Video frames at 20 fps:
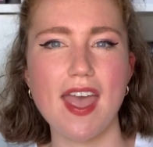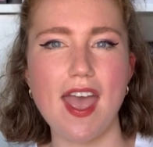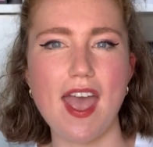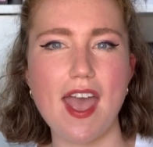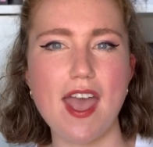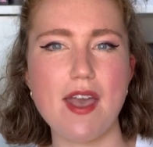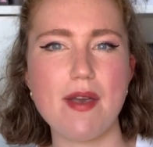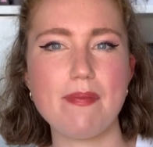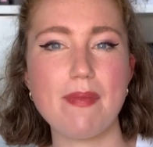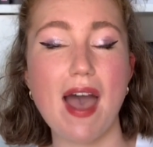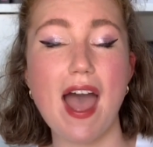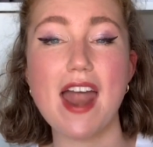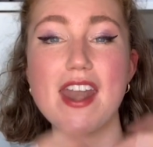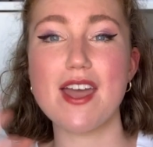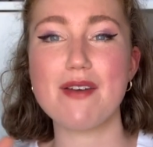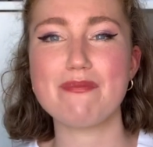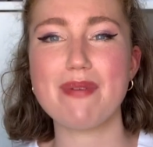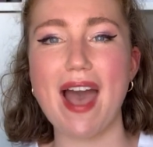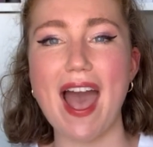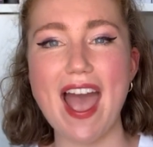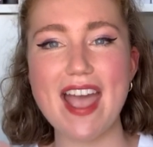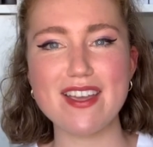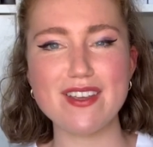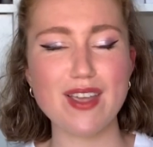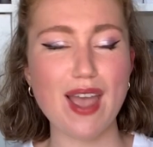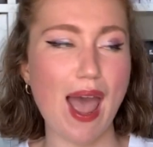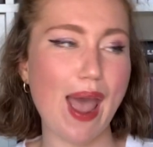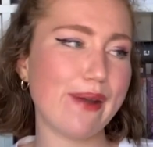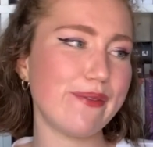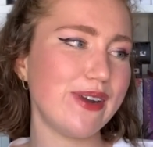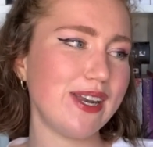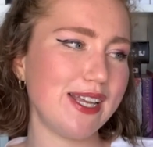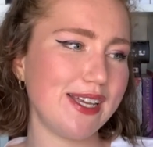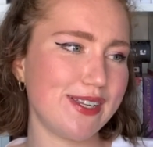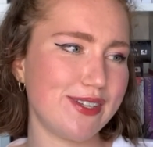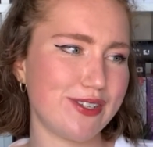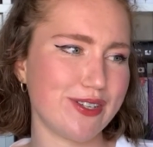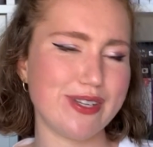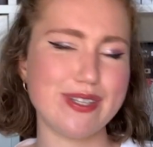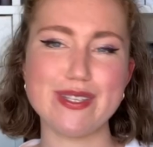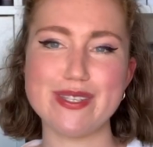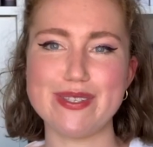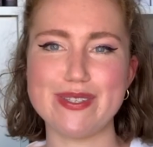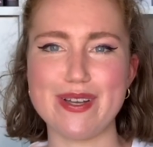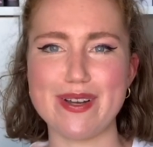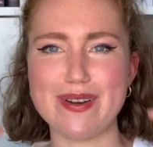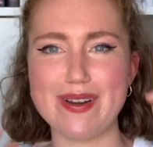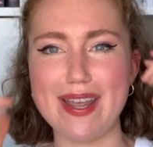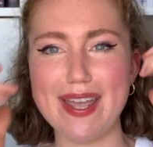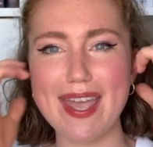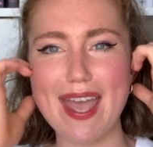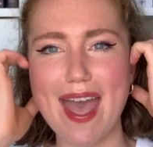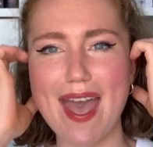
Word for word: Um, and but I I really enjoyed the story.